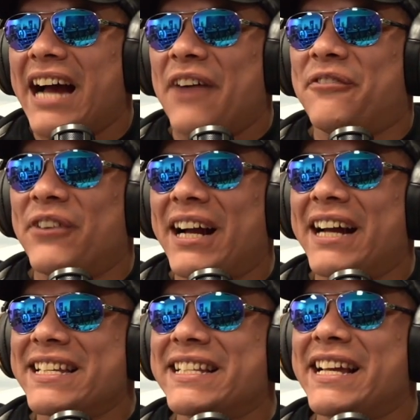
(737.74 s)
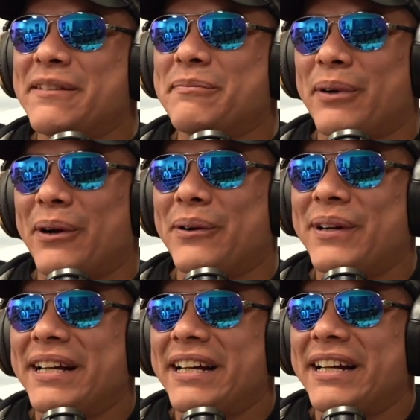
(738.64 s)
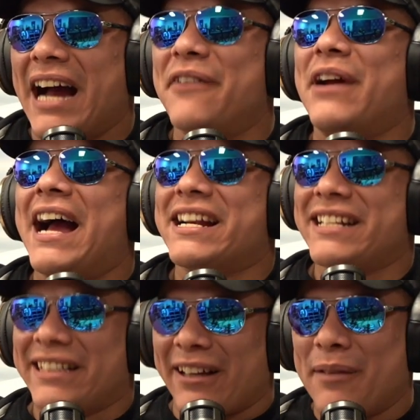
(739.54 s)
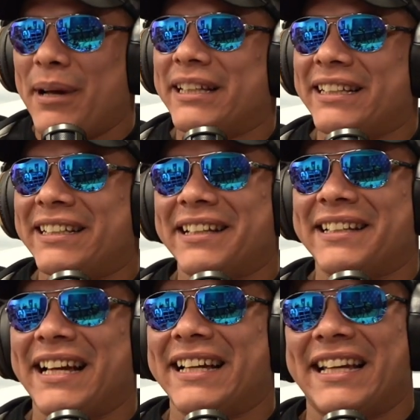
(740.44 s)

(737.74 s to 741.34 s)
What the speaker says: I forgot his name, bro. I actually thought about that the other day.